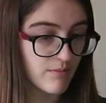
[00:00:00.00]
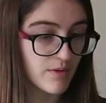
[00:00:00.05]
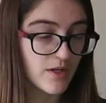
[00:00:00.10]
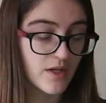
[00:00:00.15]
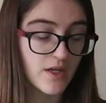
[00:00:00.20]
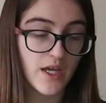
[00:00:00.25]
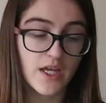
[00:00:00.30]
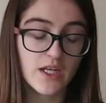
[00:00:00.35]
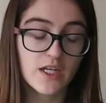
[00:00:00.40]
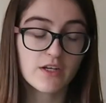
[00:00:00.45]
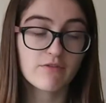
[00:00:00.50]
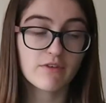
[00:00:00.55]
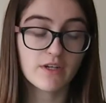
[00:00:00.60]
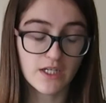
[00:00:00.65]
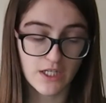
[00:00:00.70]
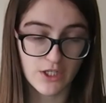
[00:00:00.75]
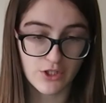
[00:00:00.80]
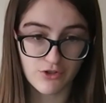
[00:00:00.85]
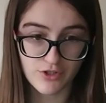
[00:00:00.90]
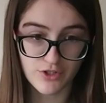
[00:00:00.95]
But can I
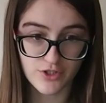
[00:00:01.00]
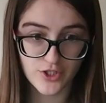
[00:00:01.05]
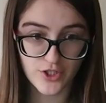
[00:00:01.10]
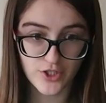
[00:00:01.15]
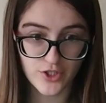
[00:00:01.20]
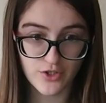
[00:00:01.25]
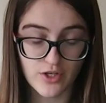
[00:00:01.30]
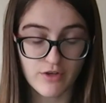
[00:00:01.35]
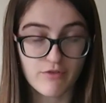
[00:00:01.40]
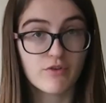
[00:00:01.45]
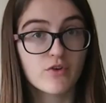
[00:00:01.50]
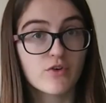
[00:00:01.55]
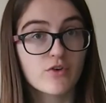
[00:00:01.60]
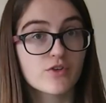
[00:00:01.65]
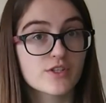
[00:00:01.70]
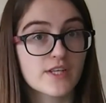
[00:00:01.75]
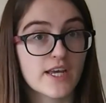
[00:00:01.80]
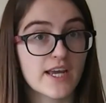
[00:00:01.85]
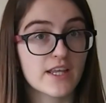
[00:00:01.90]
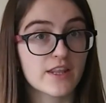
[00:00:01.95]
really trust you if you're
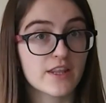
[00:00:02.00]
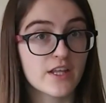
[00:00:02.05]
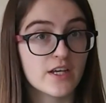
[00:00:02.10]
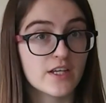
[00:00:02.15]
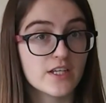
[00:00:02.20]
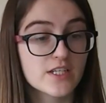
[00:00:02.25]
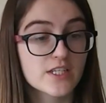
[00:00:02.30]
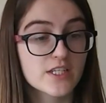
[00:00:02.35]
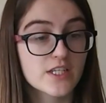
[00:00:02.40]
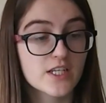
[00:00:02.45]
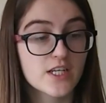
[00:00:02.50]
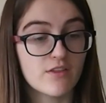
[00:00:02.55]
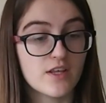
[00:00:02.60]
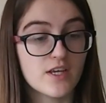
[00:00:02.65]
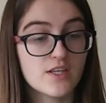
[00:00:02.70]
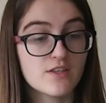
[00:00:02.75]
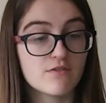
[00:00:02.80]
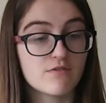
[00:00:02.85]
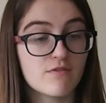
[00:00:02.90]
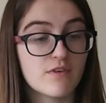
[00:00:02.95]
saying that
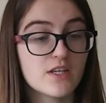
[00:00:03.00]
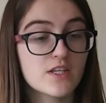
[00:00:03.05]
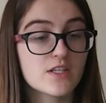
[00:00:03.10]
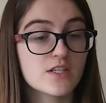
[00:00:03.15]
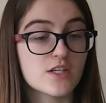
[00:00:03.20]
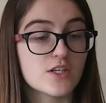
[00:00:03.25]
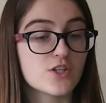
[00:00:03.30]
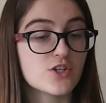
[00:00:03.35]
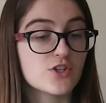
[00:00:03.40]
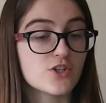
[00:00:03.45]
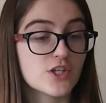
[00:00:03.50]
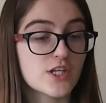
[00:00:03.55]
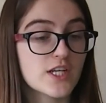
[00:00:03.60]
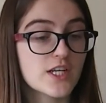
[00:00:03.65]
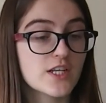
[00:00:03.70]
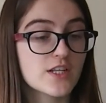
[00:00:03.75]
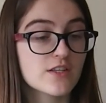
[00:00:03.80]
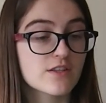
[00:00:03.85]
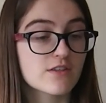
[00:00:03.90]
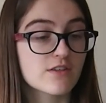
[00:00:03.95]
these vintage
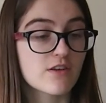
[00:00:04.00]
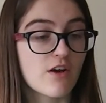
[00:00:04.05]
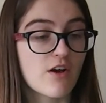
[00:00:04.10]
jeans